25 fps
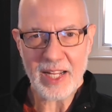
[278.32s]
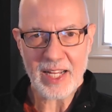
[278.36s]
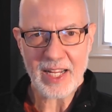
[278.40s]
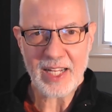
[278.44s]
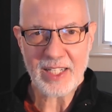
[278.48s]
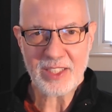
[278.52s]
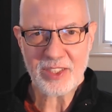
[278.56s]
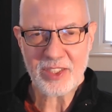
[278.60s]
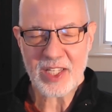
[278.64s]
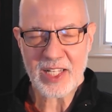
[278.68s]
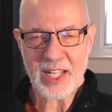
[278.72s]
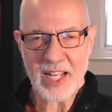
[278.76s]

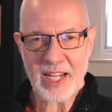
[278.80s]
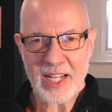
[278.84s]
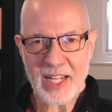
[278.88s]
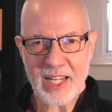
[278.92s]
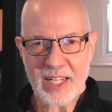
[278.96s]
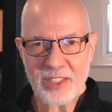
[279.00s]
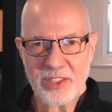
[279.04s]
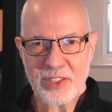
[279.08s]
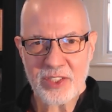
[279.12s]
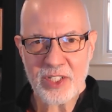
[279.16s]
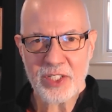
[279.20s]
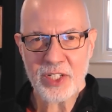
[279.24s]
is
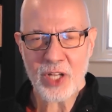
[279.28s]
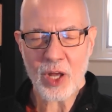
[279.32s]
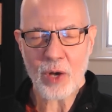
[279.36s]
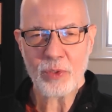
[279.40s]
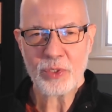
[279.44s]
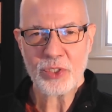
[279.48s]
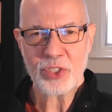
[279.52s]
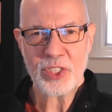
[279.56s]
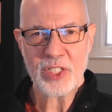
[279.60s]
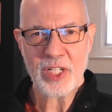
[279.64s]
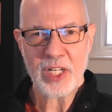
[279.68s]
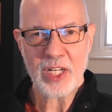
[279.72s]
the
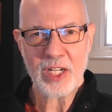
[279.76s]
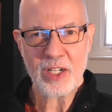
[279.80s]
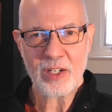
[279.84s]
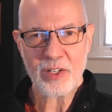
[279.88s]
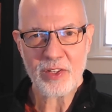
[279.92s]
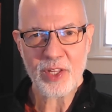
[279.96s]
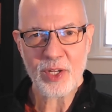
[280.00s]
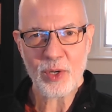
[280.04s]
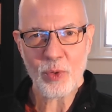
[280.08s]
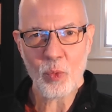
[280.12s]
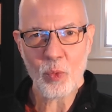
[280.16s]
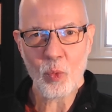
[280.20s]
notion here
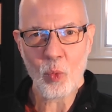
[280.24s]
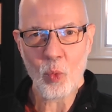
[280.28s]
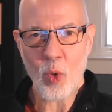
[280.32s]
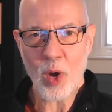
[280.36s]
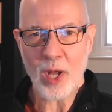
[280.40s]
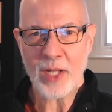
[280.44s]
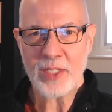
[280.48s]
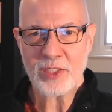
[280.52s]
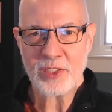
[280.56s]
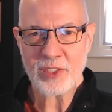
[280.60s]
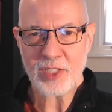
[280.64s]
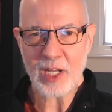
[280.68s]
that
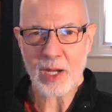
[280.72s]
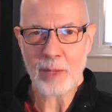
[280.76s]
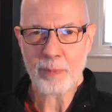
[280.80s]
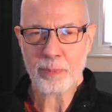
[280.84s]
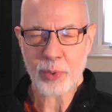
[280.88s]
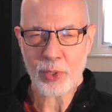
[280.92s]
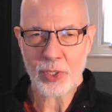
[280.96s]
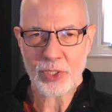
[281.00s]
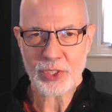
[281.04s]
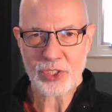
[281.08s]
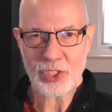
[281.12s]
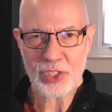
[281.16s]
once a
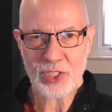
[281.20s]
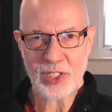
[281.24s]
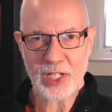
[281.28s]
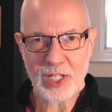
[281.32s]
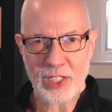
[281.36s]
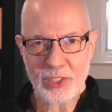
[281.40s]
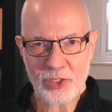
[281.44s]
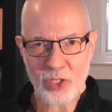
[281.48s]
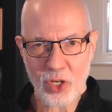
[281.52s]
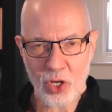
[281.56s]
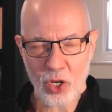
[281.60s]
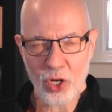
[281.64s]
person
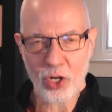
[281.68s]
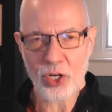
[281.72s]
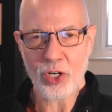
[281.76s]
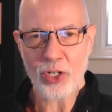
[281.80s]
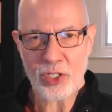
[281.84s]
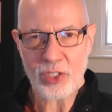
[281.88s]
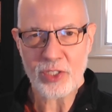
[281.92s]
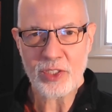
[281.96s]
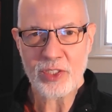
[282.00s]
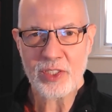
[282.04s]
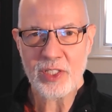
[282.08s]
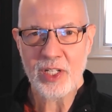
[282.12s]
has
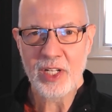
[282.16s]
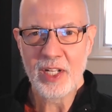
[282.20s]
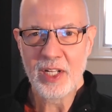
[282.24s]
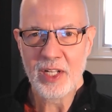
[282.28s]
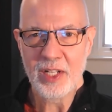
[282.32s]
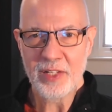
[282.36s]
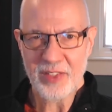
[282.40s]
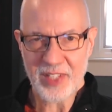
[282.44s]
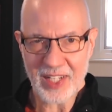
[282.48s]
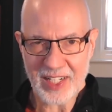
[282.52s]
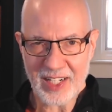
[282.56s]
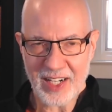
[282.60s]
learned
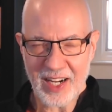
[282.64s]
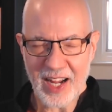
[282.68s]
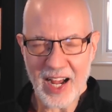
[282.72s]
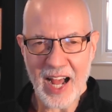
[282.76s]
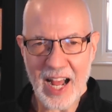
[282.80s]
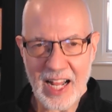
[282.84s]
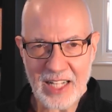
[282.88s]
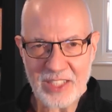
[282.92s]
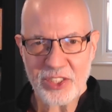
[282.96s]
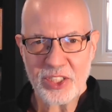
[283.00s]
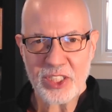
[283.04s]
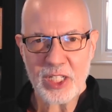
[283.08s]
the
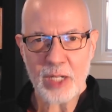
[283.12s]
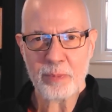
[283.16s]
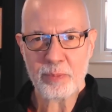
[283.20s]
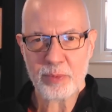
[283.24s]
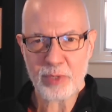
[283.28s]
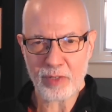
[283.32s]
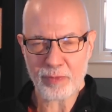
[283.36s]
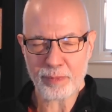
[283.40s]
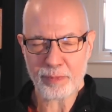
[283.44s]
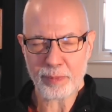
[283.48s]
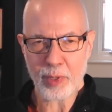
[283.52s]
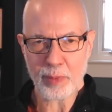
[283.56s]
concept
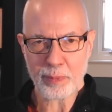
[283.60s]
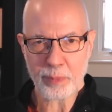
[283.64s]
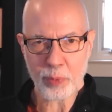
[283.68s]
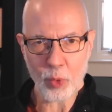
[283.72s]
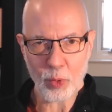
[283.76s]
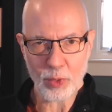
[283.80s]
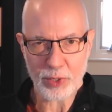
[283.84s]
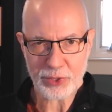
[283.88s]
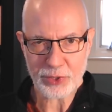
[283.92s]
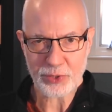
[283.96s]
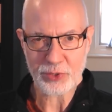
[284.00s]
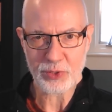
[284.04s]
of
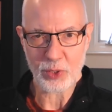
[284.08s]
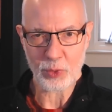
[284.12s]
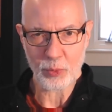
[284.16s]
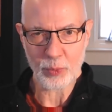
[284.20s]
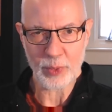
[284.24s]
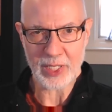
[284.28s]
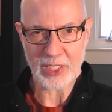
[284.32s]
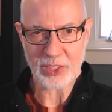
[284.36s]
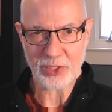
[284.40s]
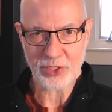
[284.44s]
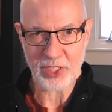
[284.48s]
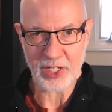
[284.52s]
proportional
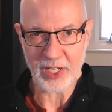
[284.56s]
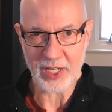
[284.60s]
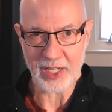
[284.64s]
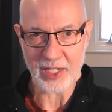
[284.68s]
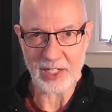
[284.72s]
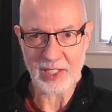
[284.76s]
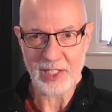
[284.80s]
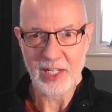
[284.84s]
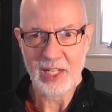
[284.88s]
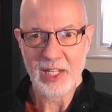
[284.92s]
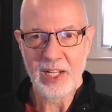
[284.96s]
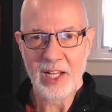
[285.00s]

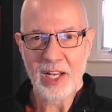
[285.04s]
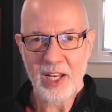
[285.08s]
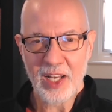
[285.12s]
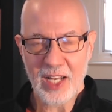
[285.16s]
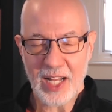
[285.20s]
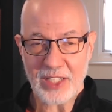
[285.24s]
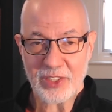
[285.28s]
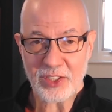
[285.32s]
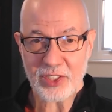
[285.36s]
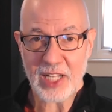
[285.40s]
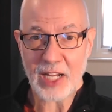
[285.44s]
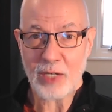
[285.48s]
reasoning,
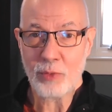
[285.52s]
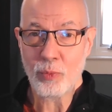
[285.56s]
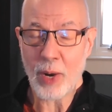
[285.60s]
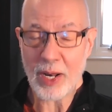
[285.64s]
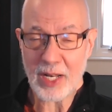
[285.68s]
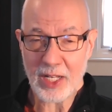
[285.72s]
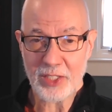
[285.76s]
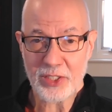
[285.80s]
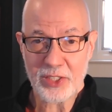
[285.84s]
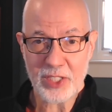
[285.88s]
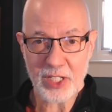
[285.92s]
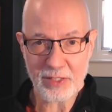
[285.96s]
let's say
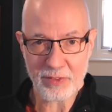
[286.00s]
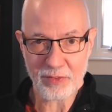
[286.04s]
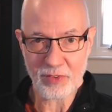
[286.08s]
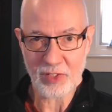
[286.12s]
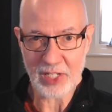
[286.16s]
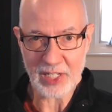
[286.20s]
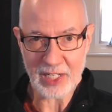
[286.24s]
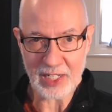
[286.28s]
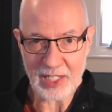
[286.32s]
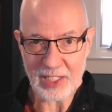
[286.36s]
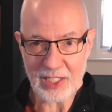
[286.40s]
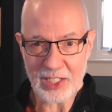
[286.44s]

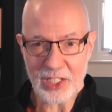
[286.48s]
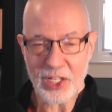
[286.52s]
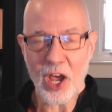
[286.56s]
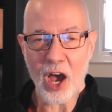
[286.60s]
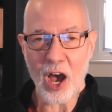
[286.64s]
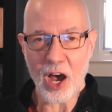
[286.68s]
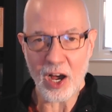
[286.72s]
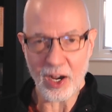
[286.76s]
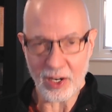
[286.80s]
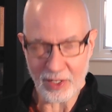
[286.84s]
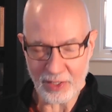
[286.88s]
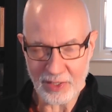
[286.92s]
relatively
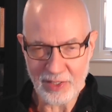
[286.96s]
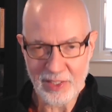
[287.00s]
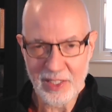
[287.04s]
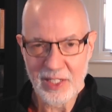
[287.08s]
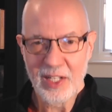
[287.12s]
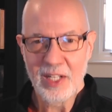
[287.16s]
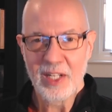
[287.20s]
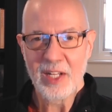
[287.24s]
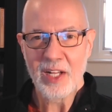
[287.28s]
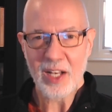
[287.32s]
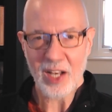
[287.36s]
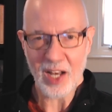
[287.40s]
young,
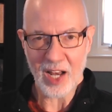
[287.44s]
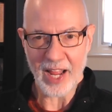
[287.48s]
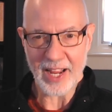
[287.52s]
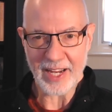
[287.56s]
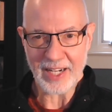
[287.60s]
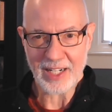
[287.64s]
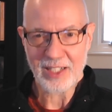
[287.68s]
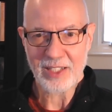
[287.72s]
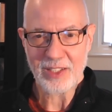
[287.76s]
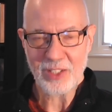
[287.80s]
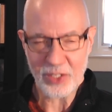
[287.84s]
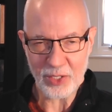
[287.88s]

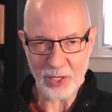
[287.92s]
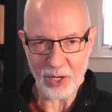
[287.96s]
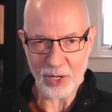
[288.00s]
like,